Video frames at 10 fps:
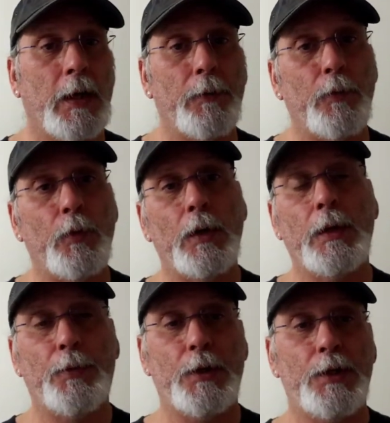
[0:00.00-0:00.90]
I
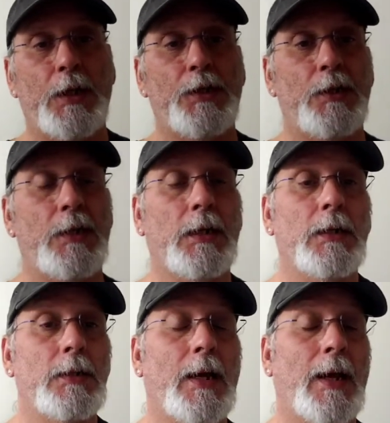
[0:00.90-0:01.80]
really appreciate you
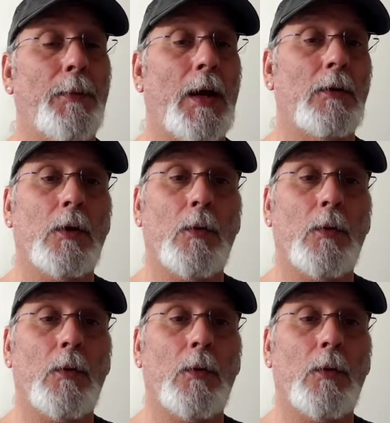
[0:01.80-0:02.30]
taking the time out